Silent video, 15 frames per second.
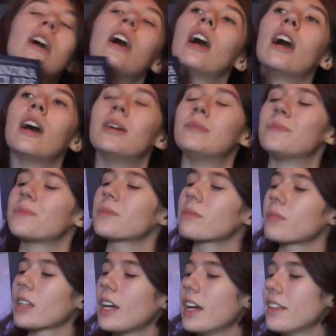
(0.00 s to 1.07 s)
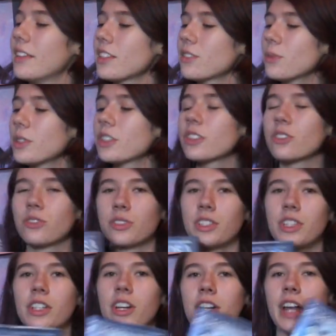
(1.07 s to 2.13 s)
And this one looks
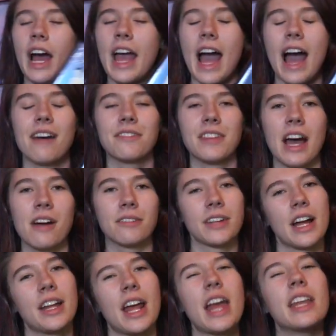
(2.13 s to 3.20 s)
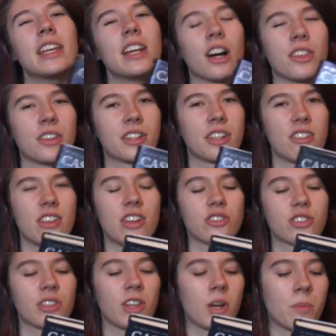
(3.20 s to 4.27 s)
really good. I have not read any other
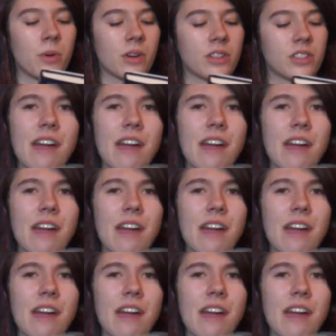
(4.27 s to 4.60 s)
Cassandra Clare books.